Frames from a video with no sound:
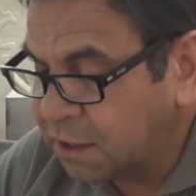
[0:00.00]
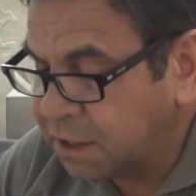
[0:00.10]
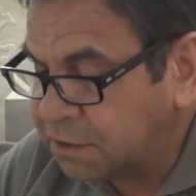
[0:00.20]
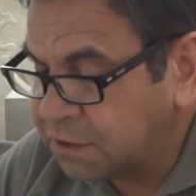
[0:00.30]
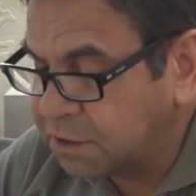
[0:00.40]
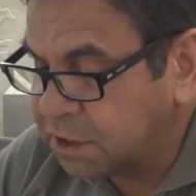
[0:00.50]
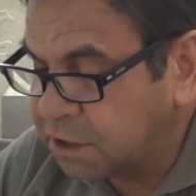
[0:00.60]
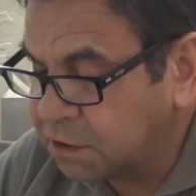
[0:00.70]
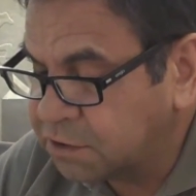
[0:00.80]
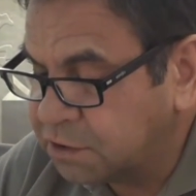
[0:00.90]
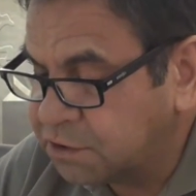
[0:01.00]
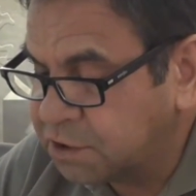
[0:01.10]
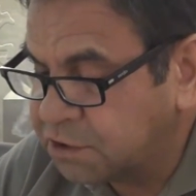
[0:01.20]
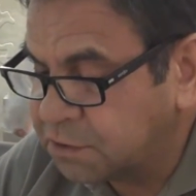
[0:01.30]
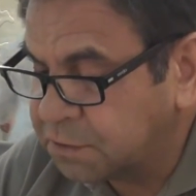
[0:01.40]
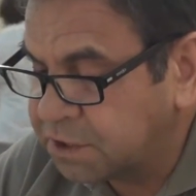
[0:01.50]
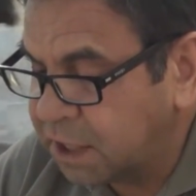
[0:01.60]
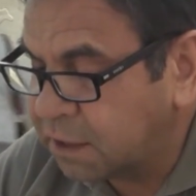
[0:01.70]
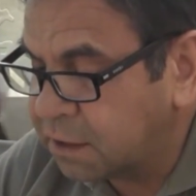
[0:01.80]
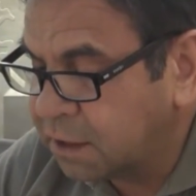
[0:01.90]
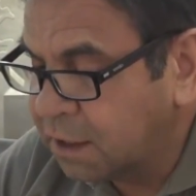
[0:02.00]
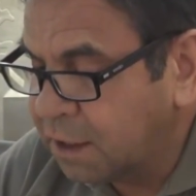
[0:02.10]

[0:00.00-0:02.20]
led to the constitutional tenet